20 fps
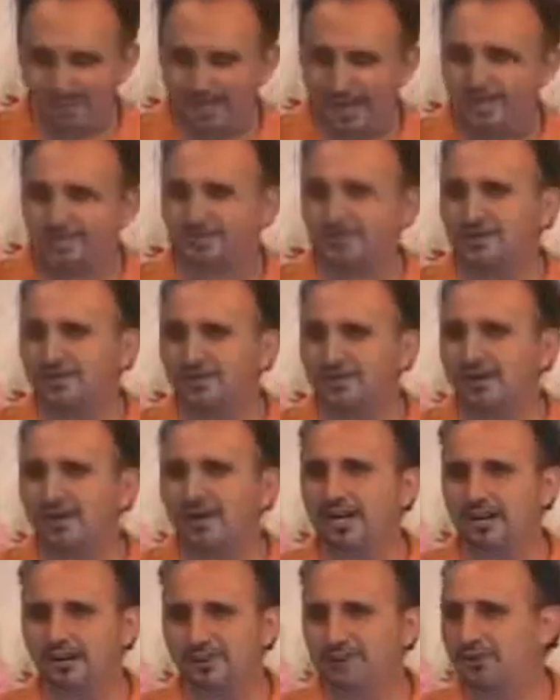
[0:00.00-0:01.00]
pass around the
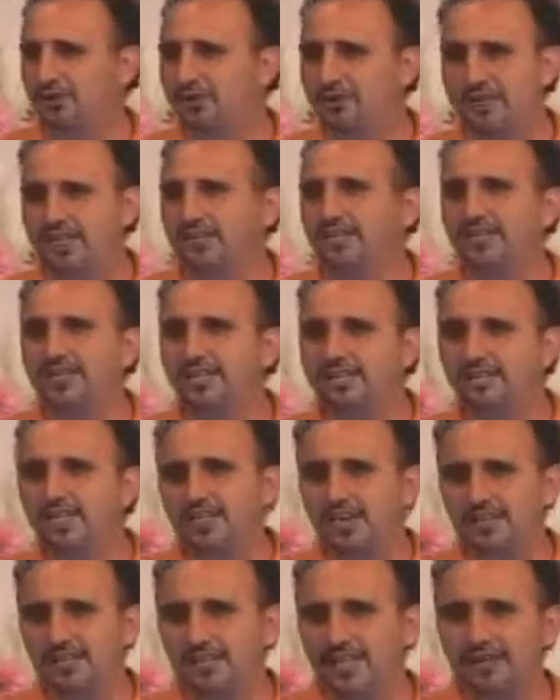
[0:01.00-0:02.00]
microphone and
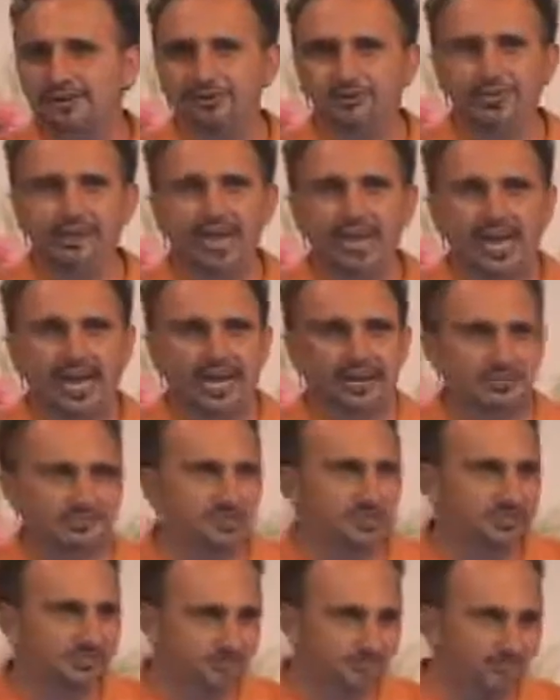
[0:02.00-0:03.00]
allow you to
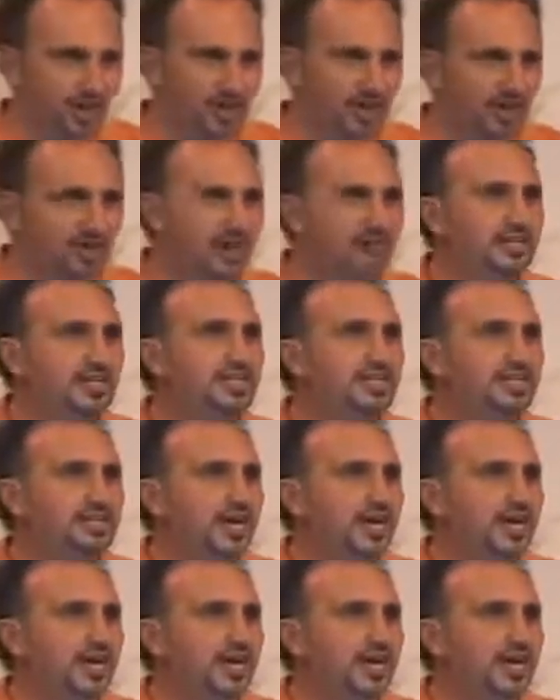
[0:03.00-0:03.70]
ask as well.